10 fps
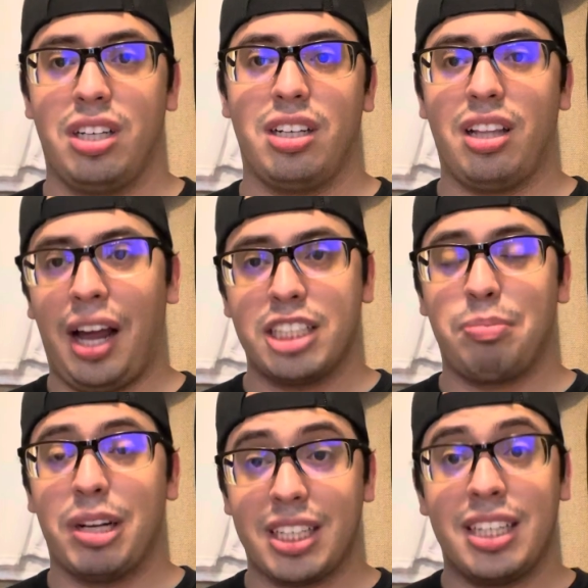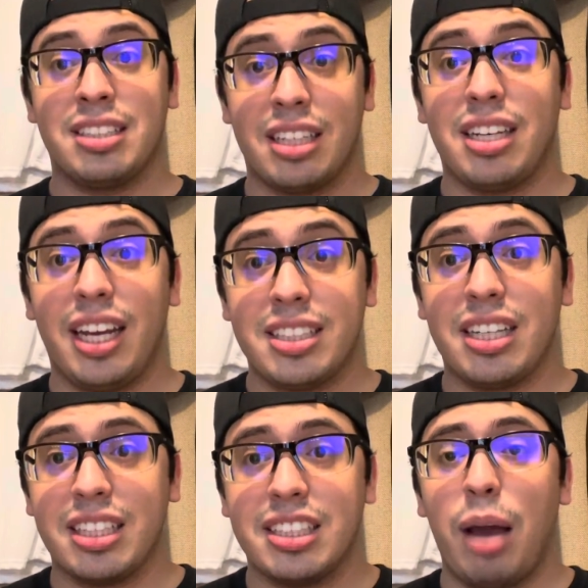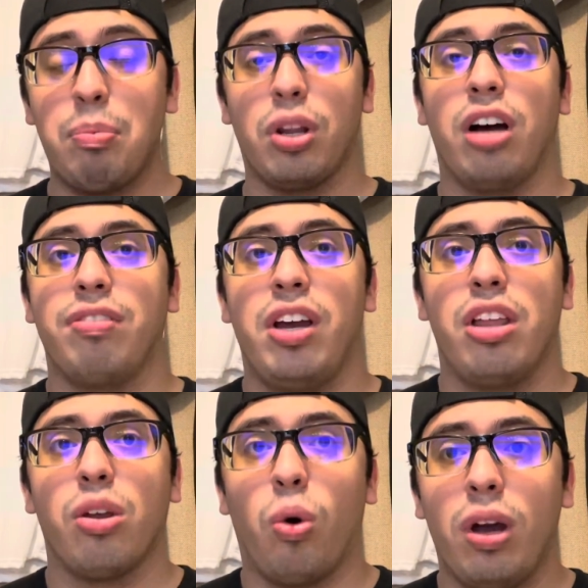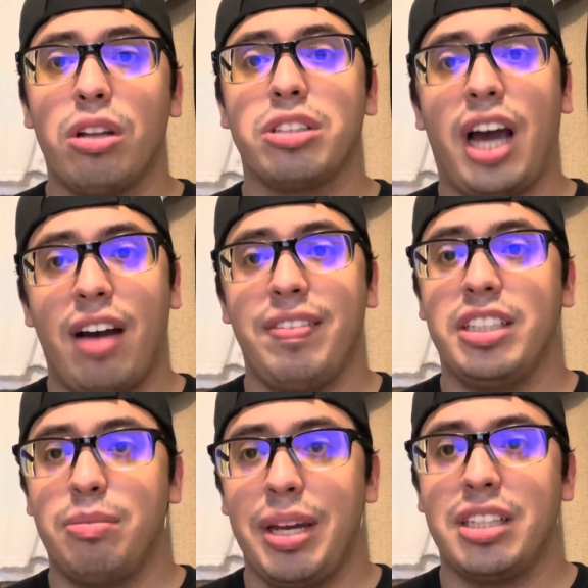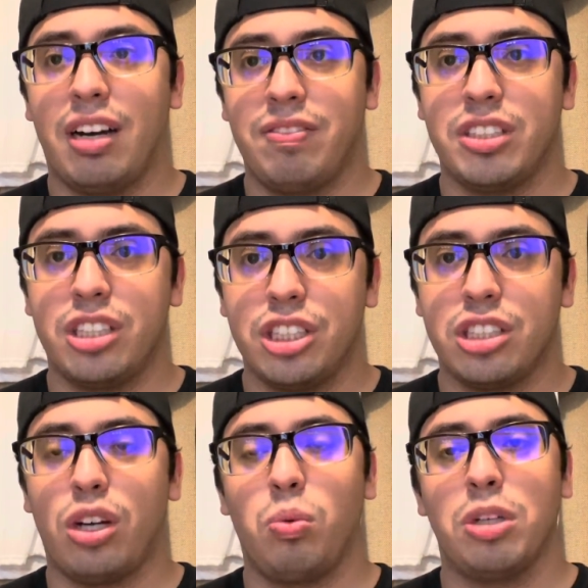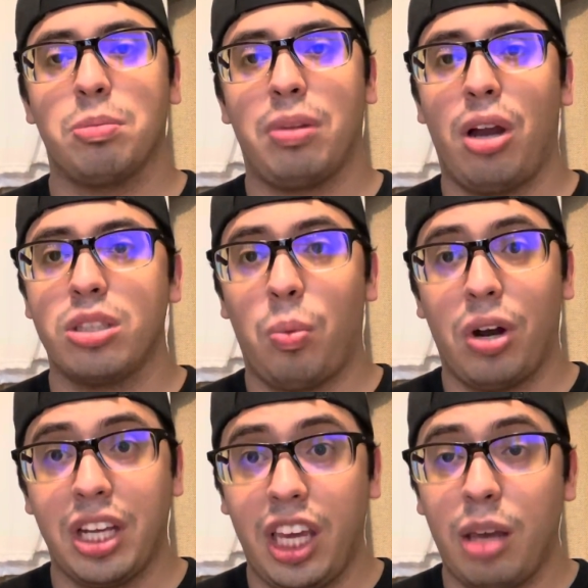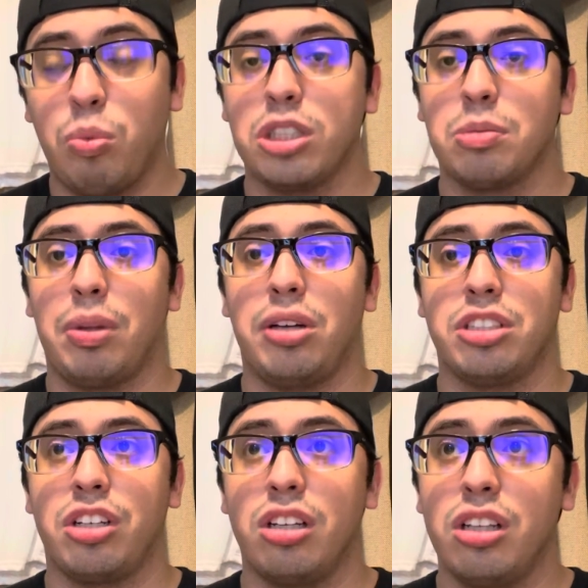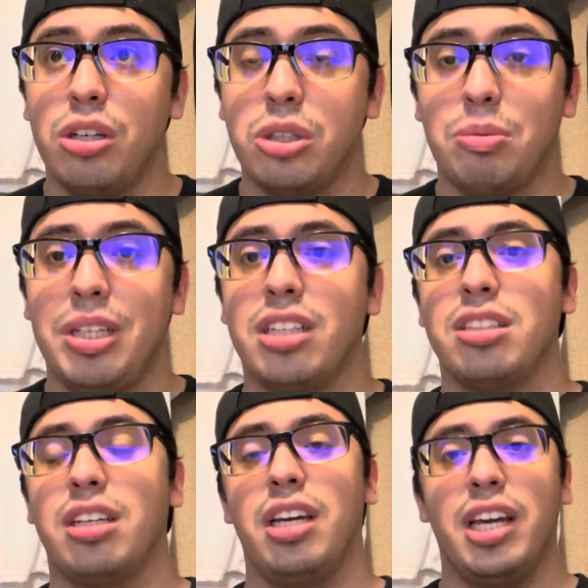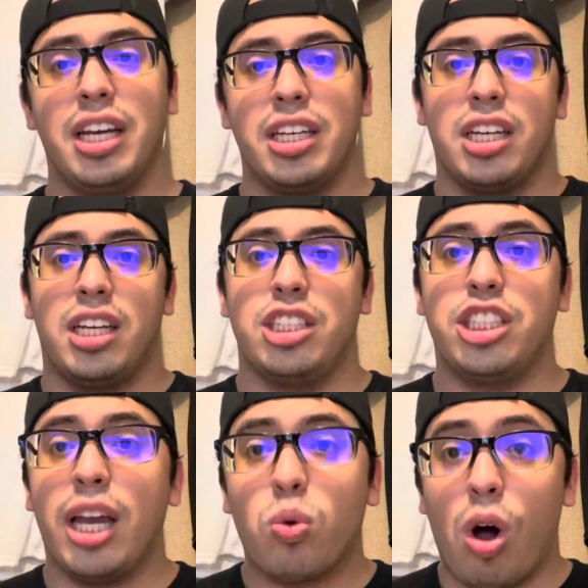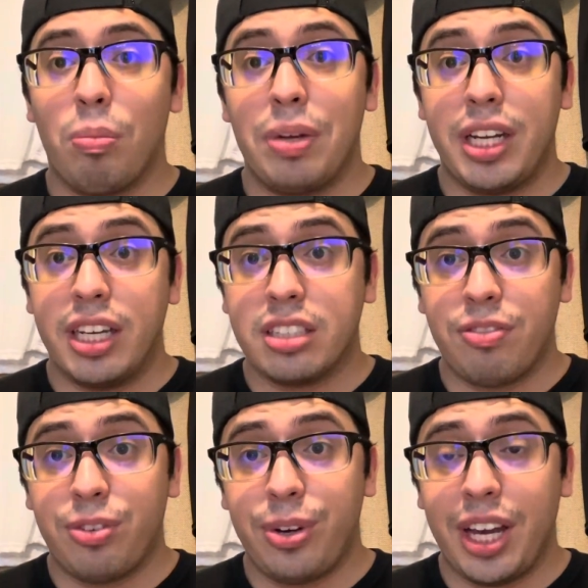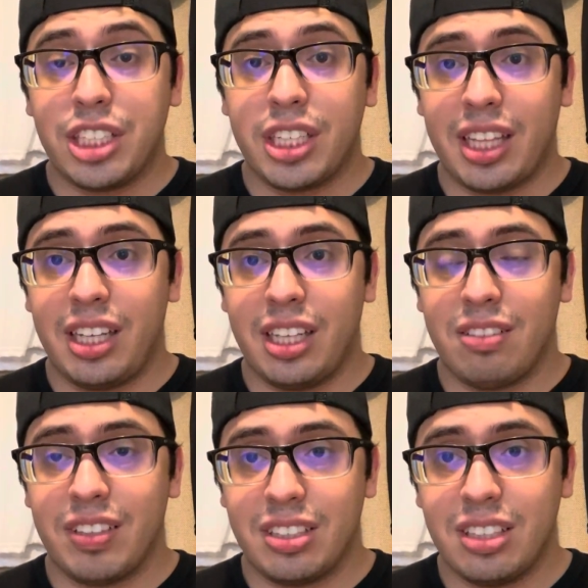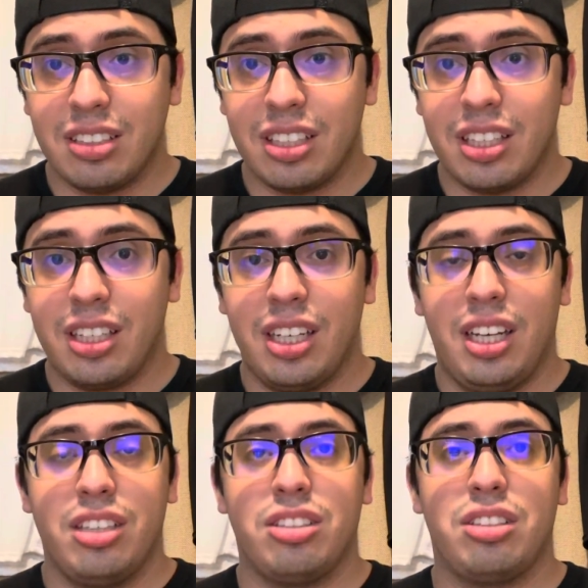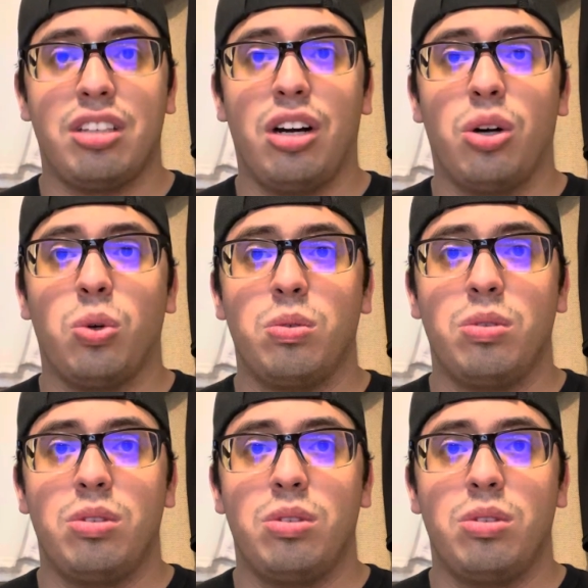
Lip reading: it's an example of the Oilers having to make tough decisions on which players they want to keep, which players they're going to lose, because Jake Wallman is a free agent at the end of the season. So,